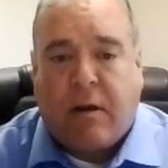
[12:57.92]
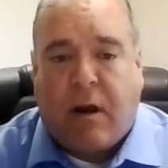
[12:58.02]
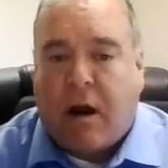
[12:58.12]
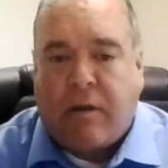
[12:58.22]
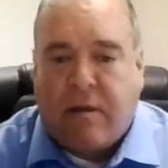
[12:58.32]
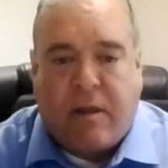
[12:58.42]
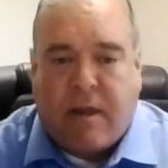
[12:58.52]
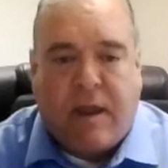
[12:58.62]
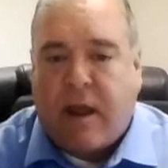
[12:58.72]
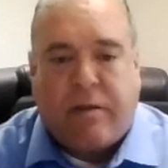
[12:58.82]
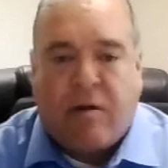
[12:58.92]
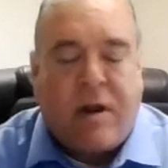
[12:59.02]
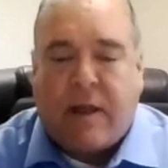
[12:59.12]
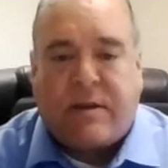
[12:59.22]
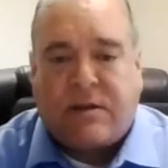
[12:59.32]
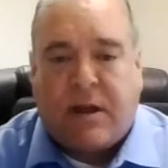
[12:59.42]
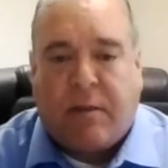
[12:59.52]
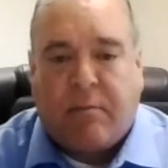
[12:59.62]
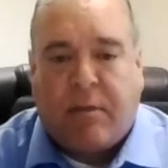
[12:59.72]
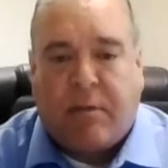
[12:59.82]
Other than that, they're not the
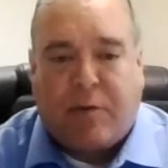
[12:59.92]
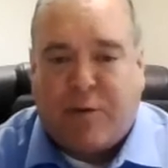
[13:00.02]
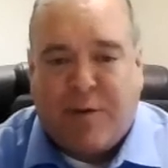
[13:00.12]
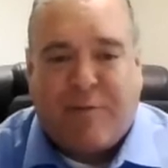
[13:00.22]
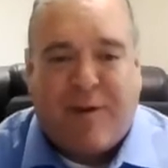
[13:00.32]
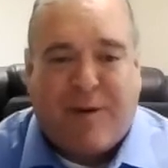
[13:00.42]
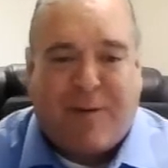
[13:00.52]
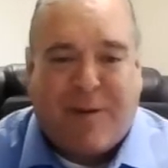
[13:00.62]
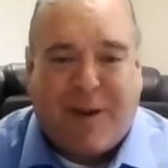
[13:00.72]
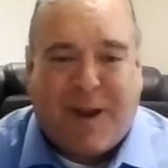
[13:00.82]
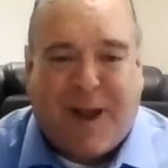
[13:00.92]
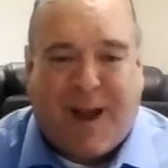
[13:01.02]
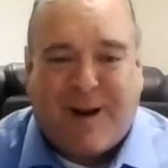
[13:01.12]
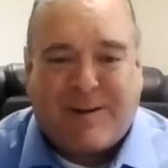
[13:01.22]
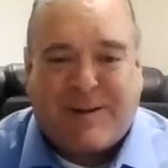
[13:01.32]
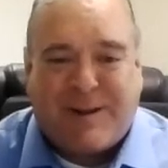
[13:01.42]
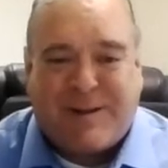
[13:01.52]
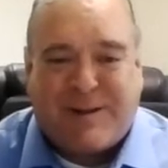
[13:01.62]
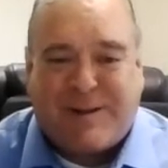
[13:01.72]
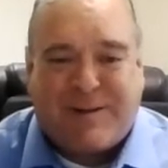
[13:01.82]
same. They're two different
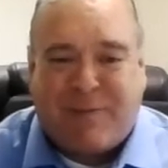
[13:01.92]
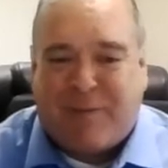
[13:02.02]
houses.